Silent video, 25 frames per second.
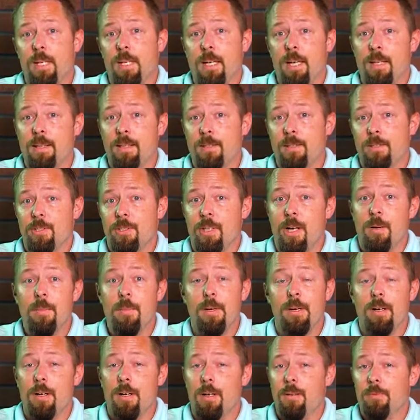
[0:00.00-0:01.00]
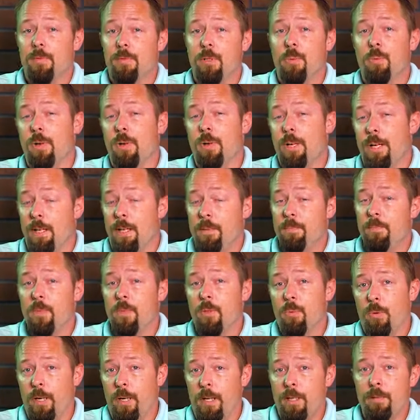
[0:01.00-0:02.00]
In the summer of
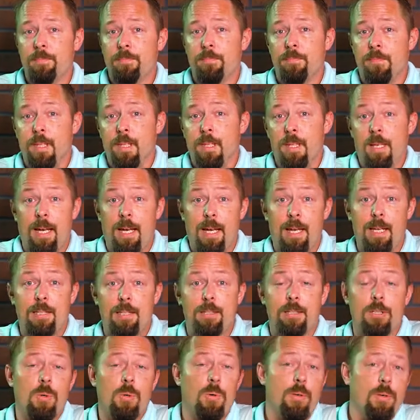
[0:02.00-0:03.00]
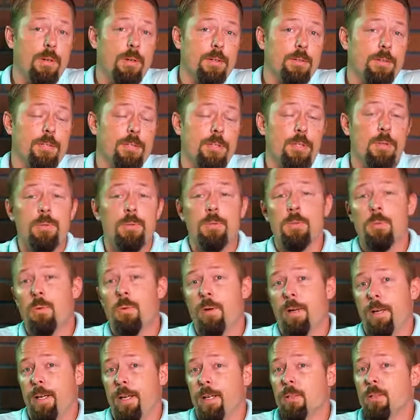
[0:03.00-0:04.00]
2020, in its Q2
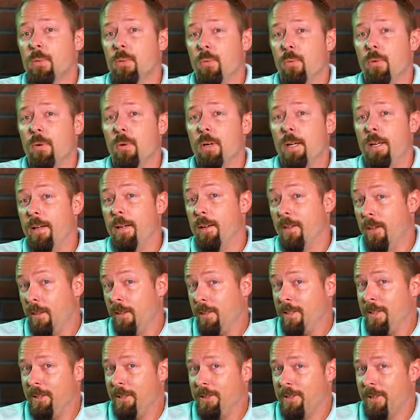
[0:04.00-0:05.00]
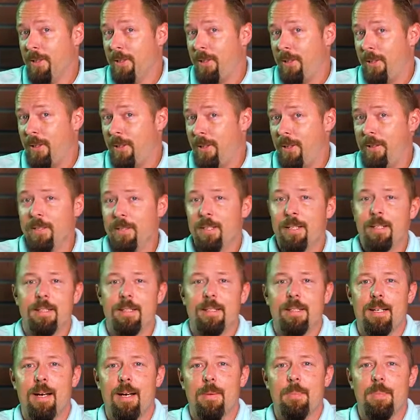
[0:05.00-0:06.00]
2020 earnings call,
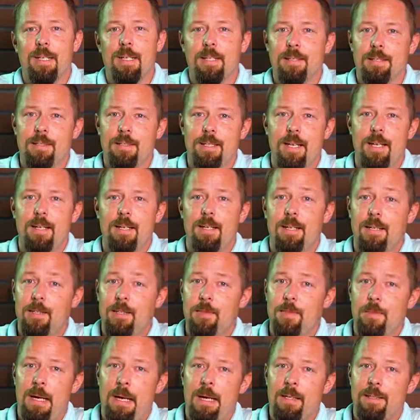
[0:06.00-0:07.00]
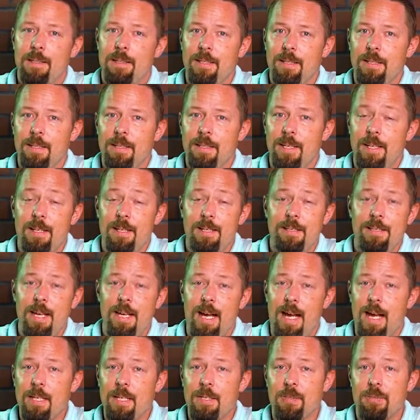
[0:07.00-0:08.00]
the company said it expected an
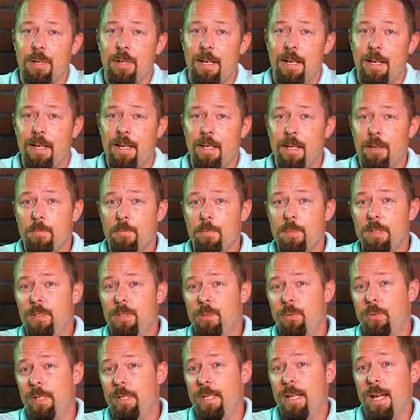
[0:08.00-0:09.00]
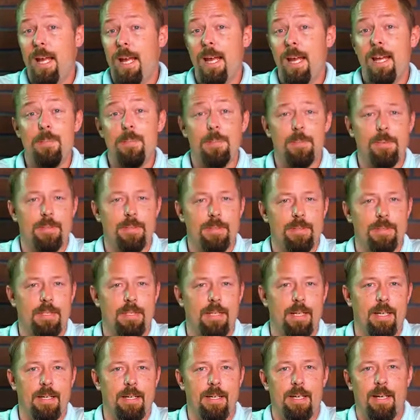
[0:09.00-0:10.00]
attach rate of between
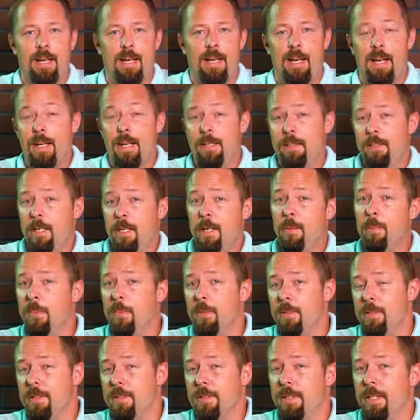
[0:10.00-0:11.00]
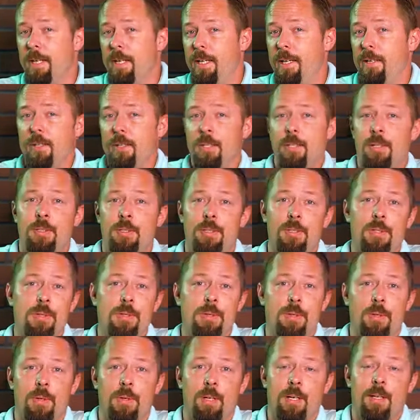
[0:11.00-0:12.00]
8% and 10%
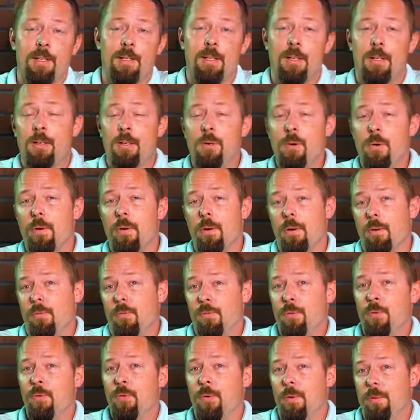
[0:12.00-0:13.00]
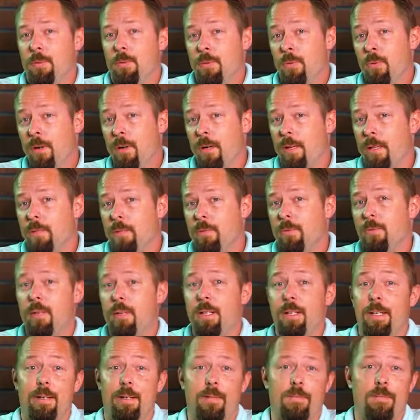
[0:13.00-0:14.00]
to their Q4
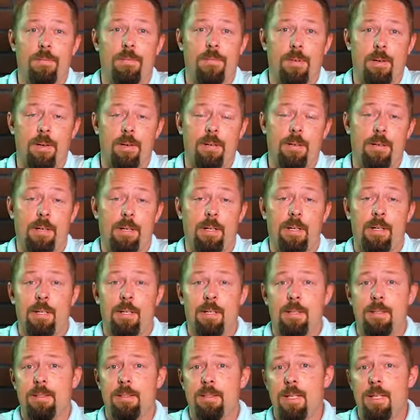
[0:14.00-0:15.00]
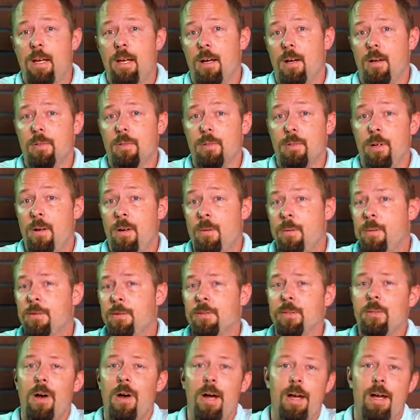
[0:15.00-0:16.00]
2020 inverter sales,
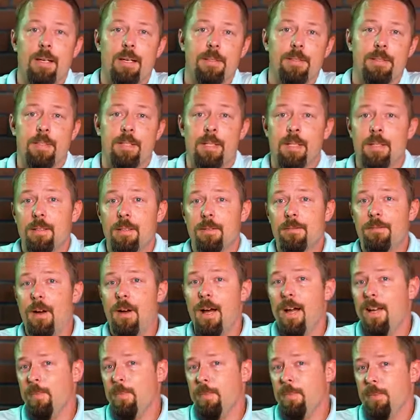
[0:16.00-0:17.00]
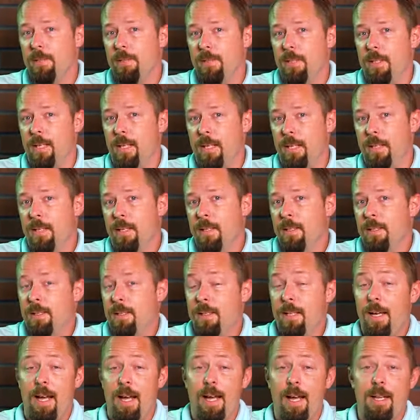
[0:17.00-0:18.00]
almost twice the 5% that
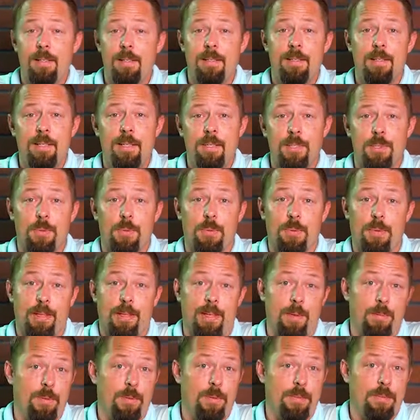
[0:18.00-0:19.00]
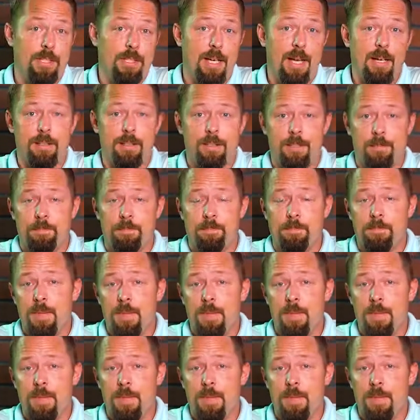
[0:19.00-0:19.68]
they had initially projected.